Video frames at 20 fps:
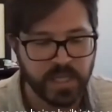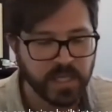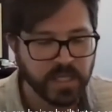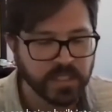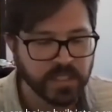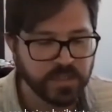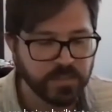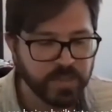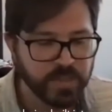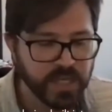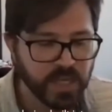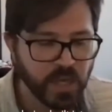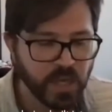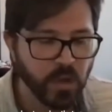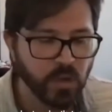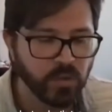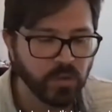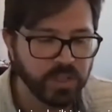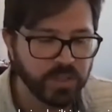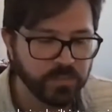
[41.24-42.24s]
to be a
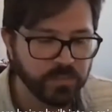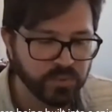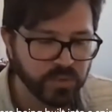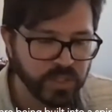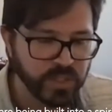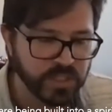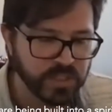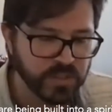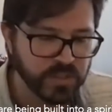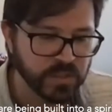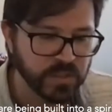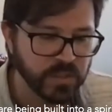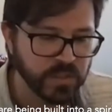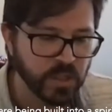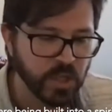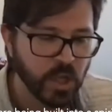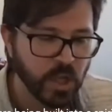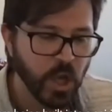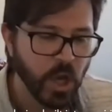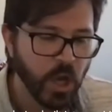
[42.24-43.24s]
holy priesthood,
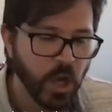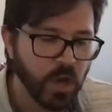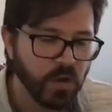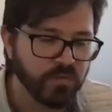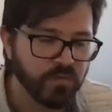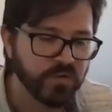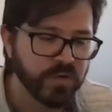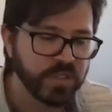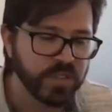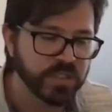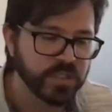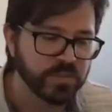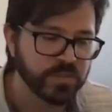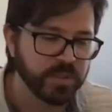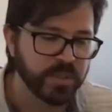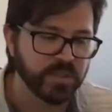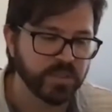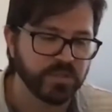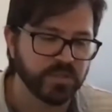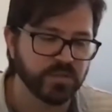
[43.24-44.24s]
offering
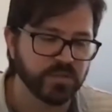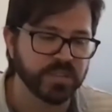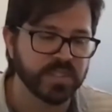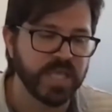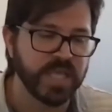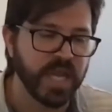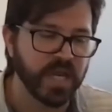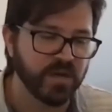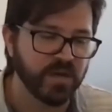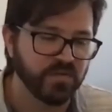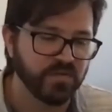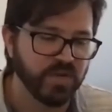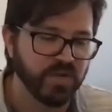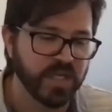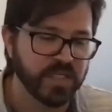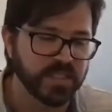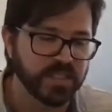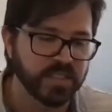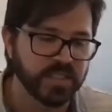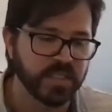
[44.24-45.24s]
spiritual
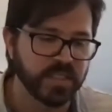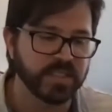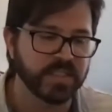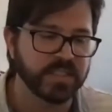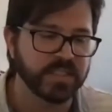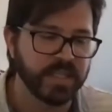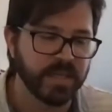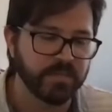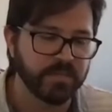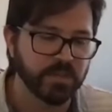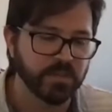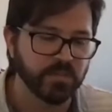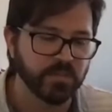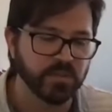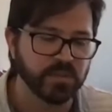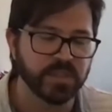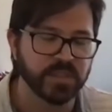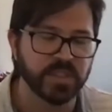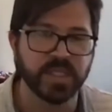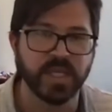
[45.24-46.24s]
sacrifices
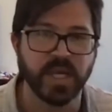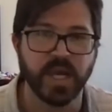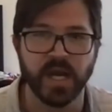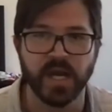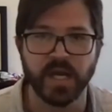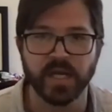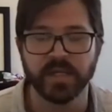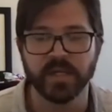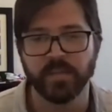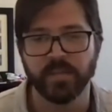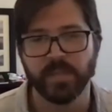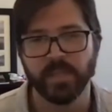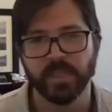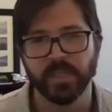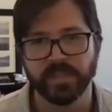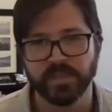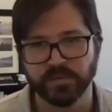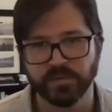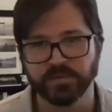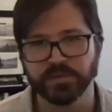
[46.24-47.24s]
acceptable to God
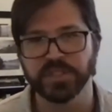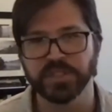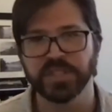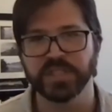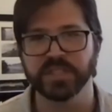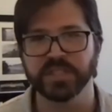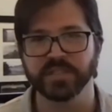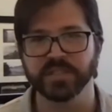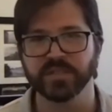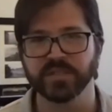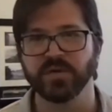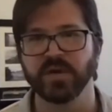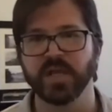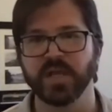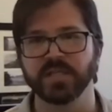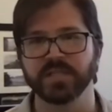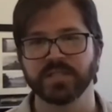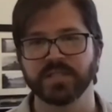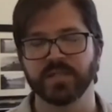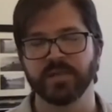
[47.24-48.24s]
through Jesus
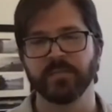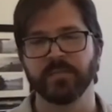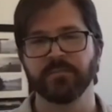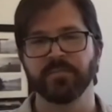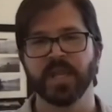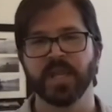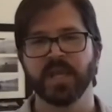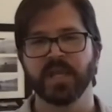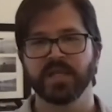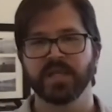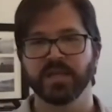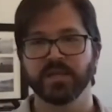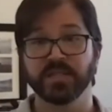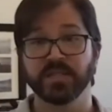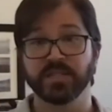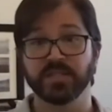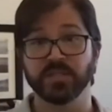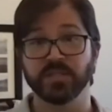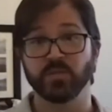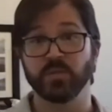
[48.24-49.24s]
Christ. Now,
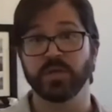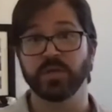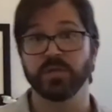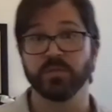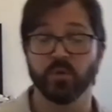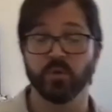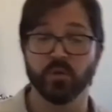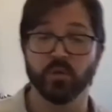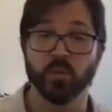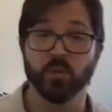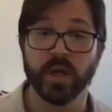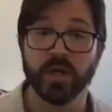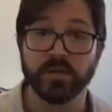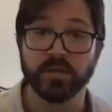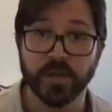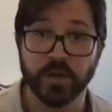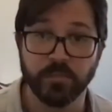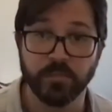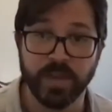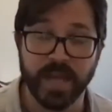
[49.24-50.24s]
this is one of the more
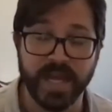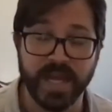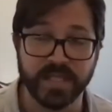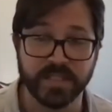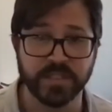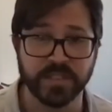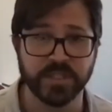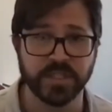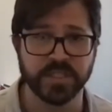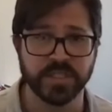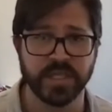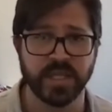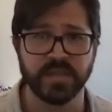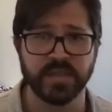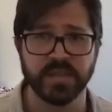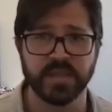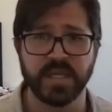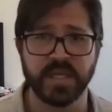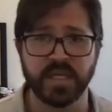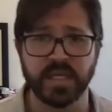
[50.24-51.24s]
well-known passages, I
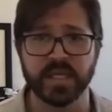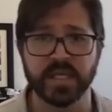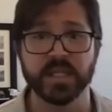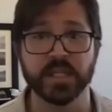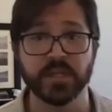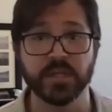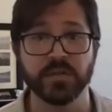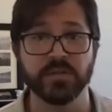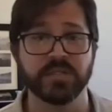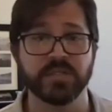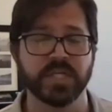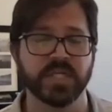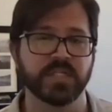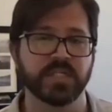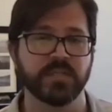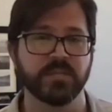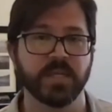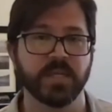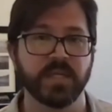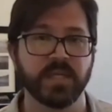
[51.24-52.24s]
think, in the New
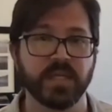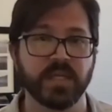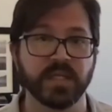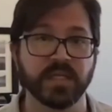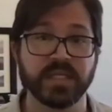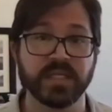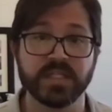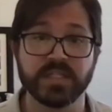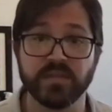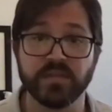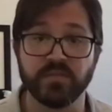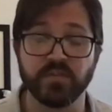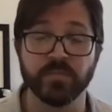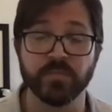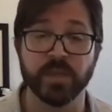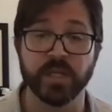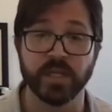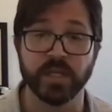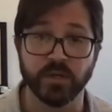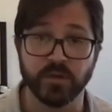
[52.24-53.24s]
Testament, at least if you've
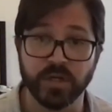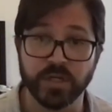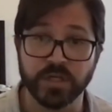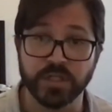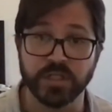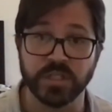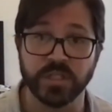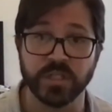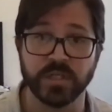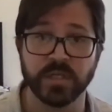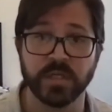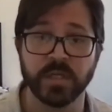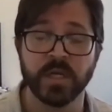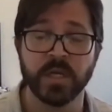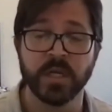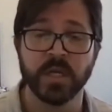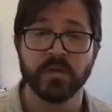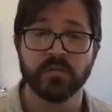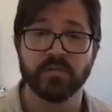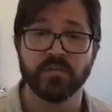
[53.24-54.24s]
been a Christian
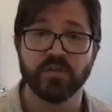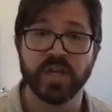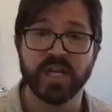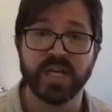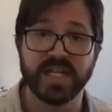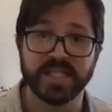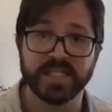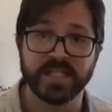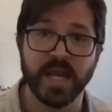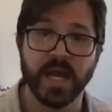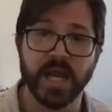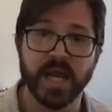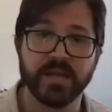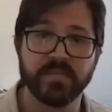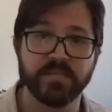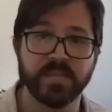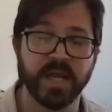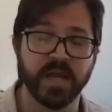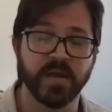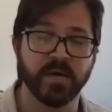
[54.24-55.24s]
for any
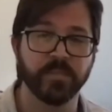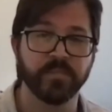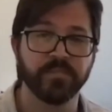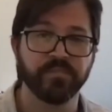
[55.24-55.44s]
time now.